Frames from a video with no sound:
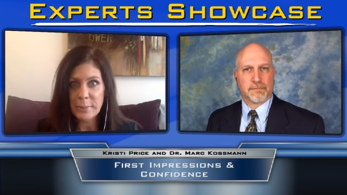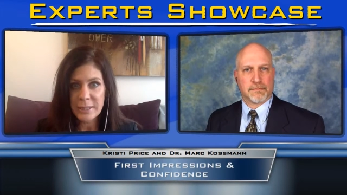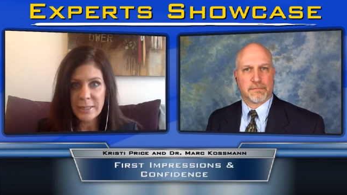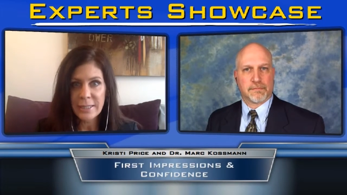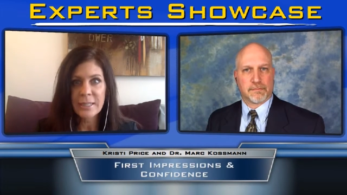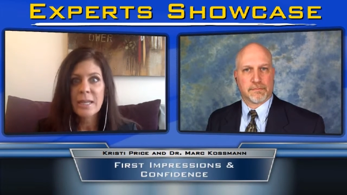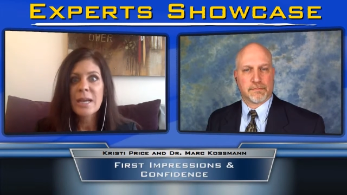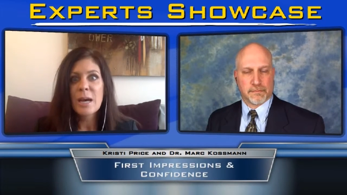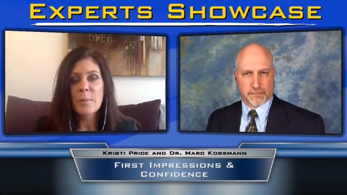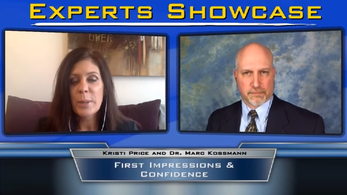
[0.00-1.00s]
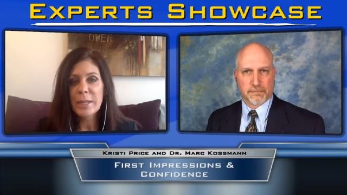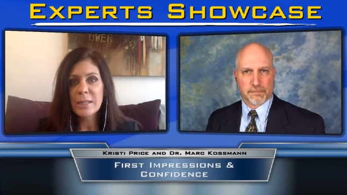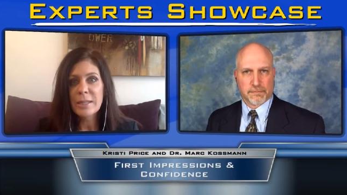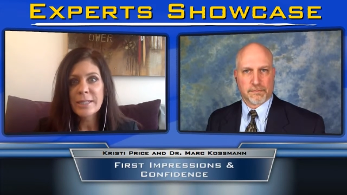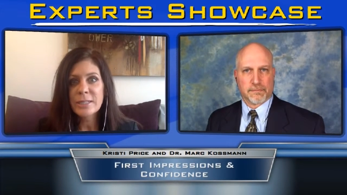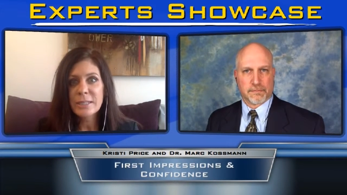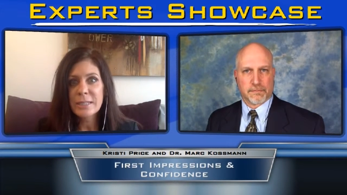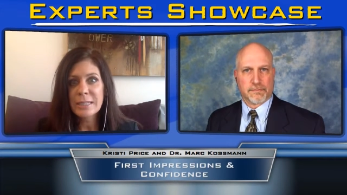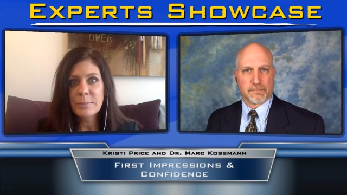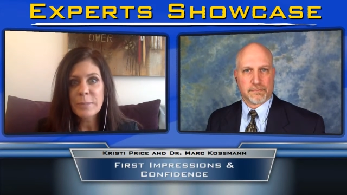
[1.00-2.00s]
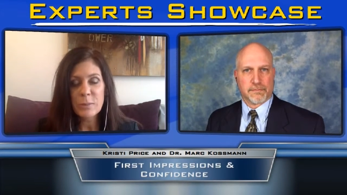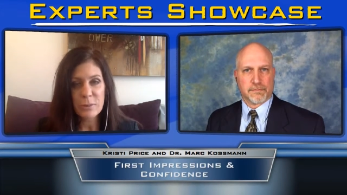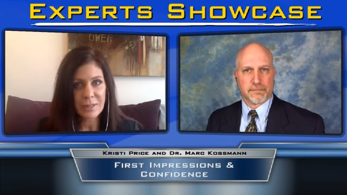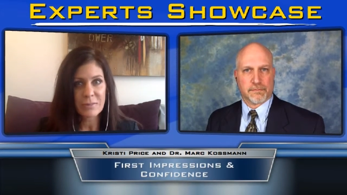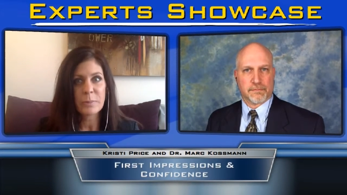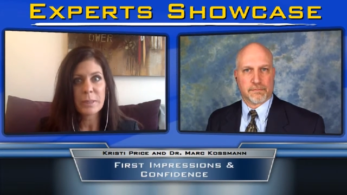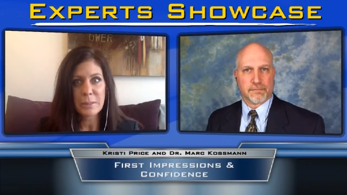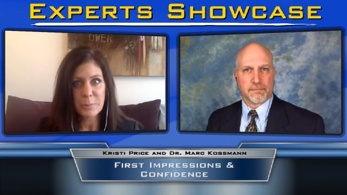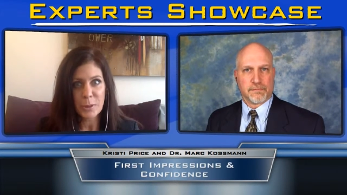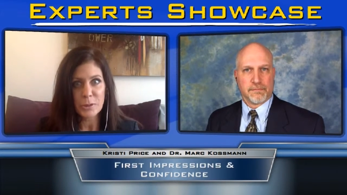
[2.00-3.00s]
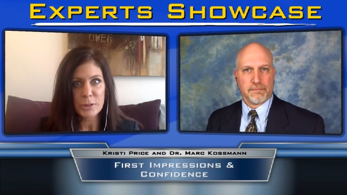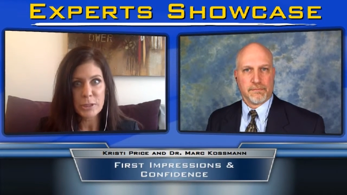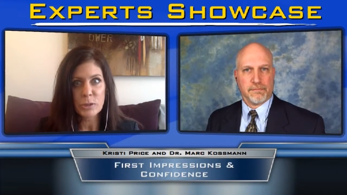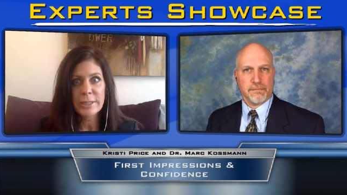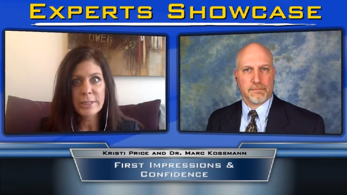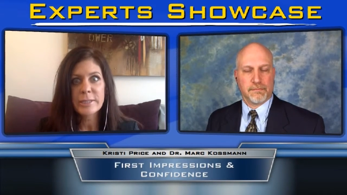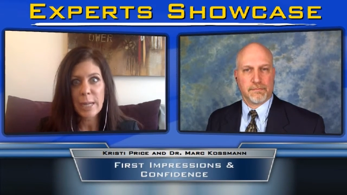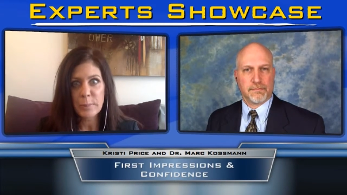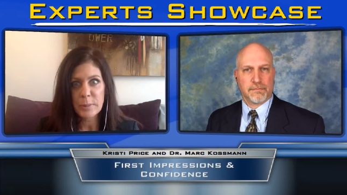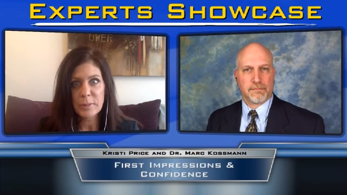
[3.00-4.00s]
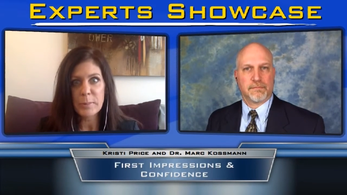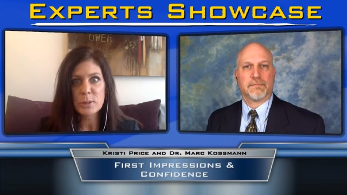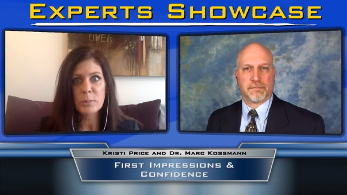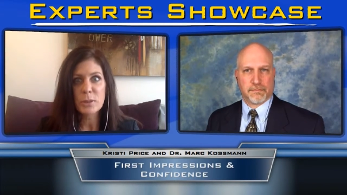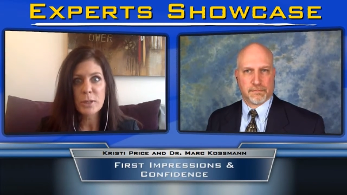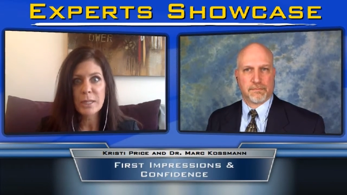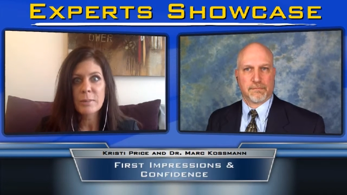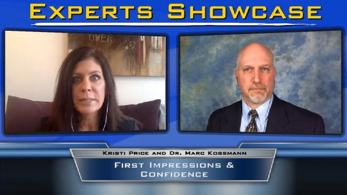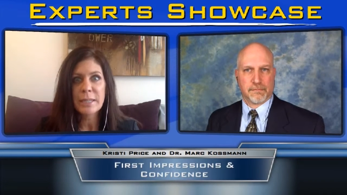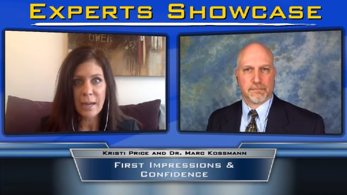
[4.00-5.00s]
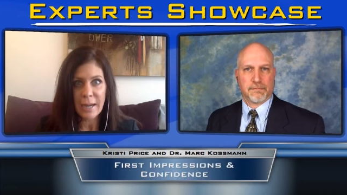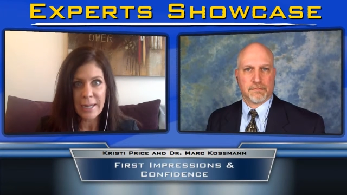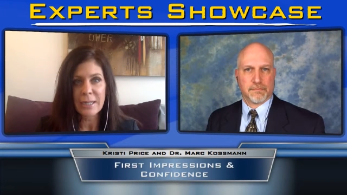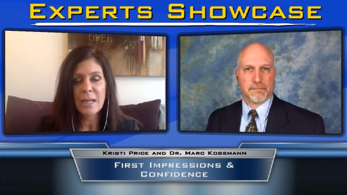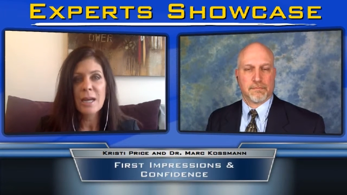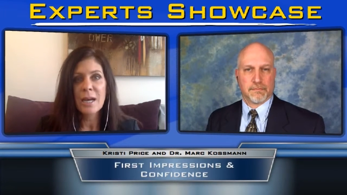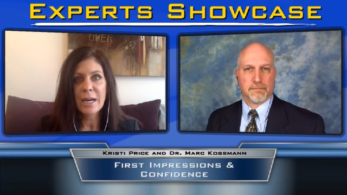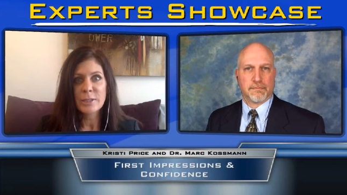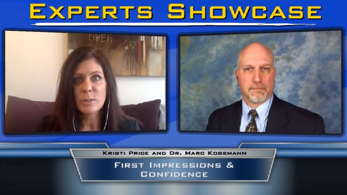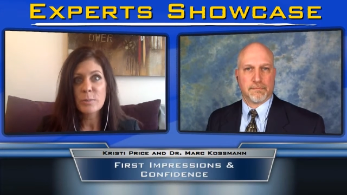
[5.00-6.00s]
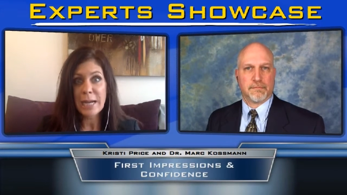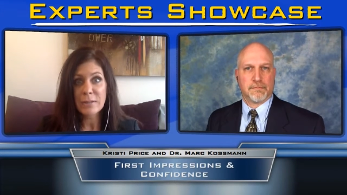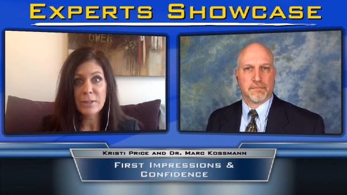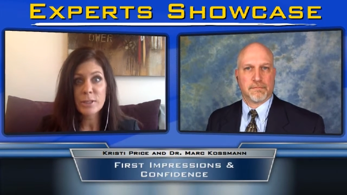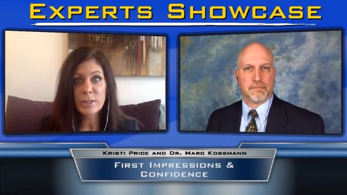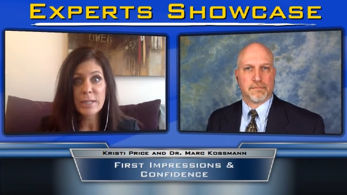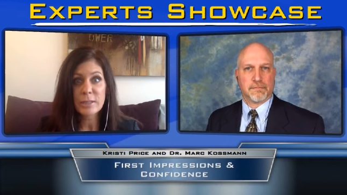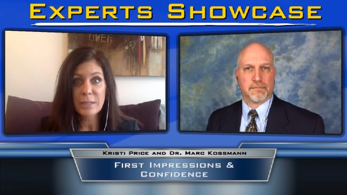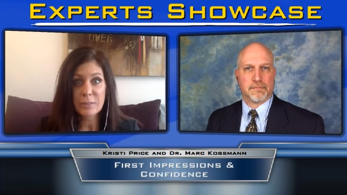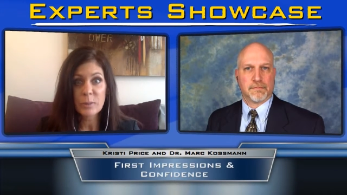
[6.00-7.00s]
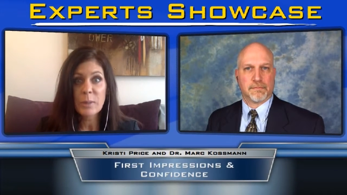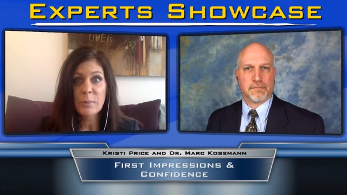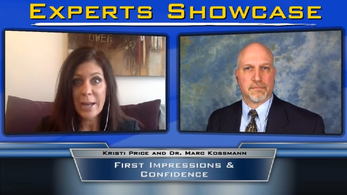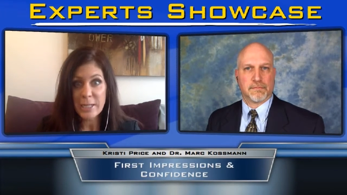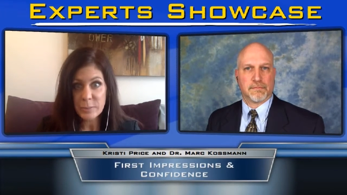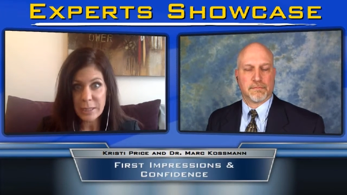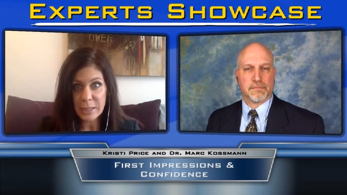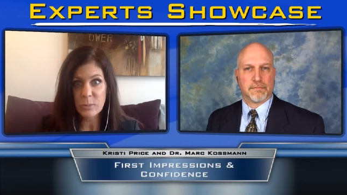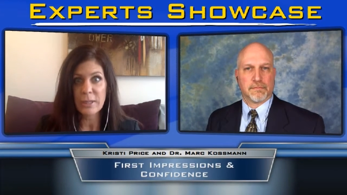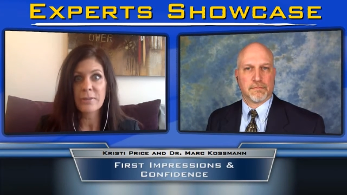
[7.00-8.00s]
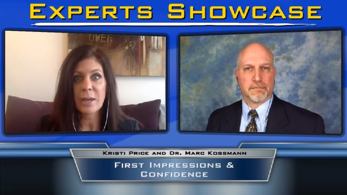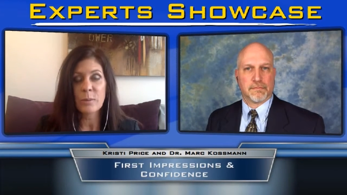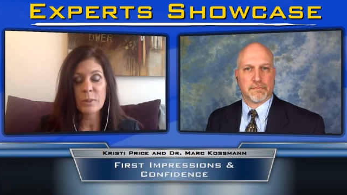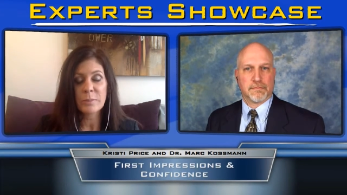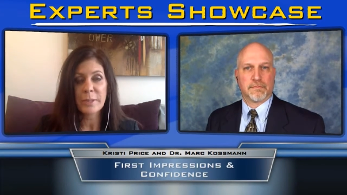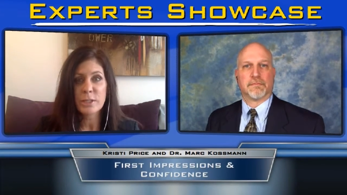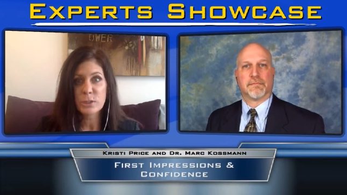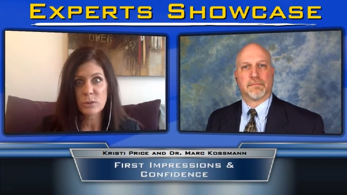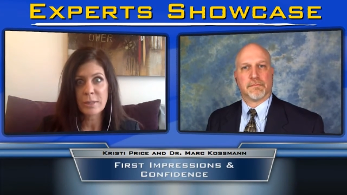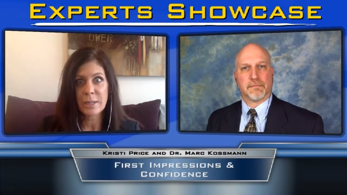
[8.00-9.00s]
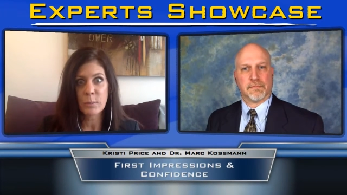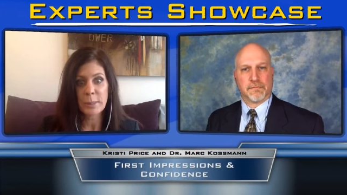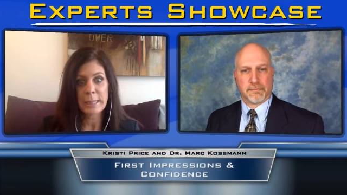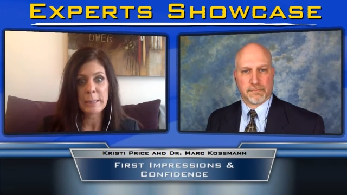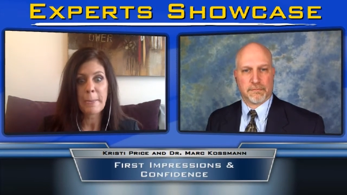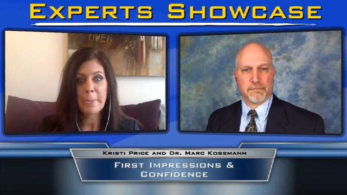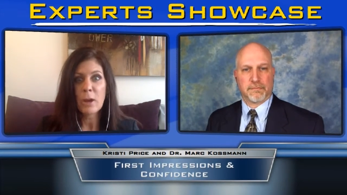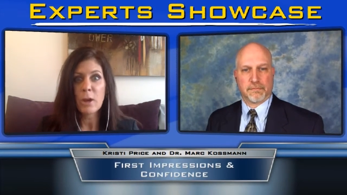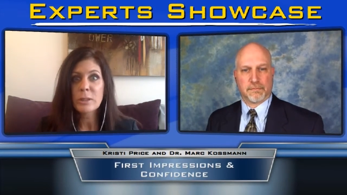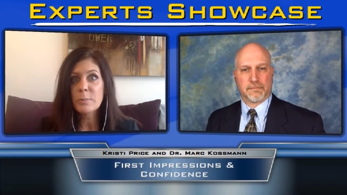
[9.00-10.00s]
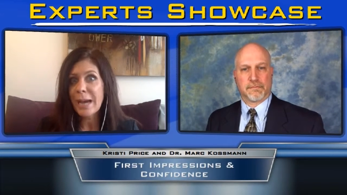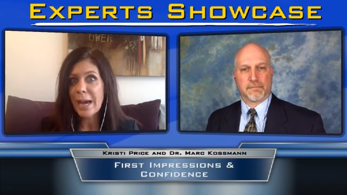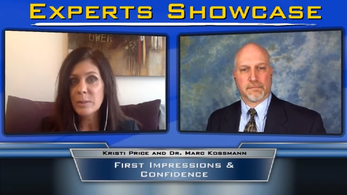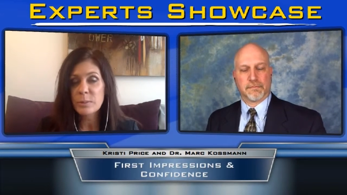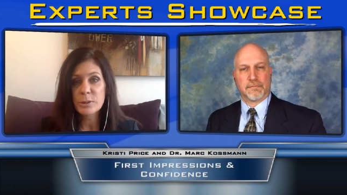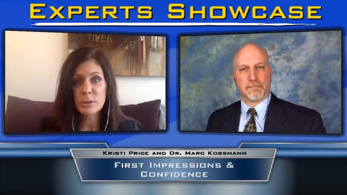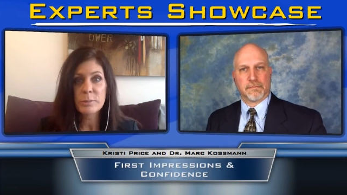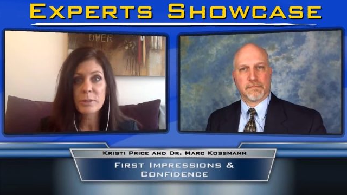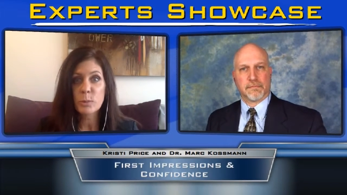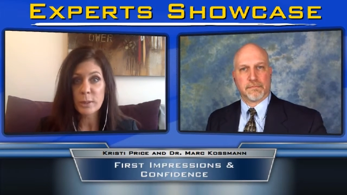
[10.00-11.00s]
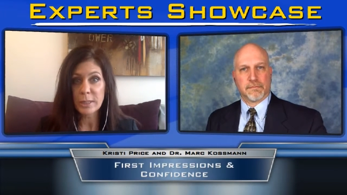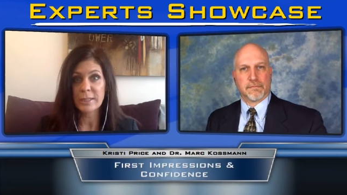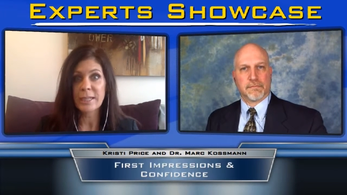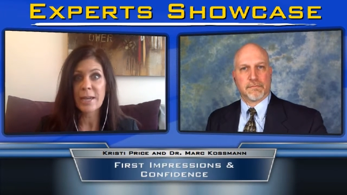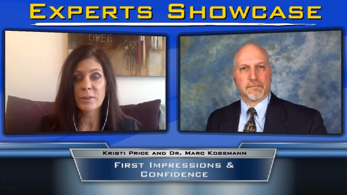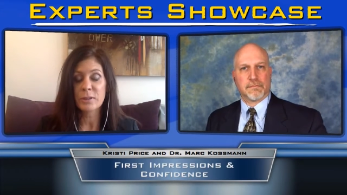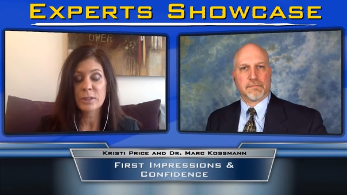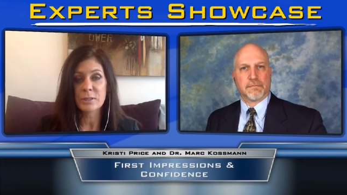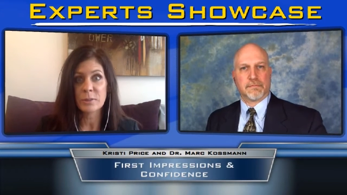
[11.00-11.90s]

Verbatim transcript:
Speaker 1: website, but I like to meet with everybody in person or at least Skype with them. So I'm looking them in the eye. I do mm-hmm. background checks on everyone I match make with. I want to make sure that we are compatible in terms of working together because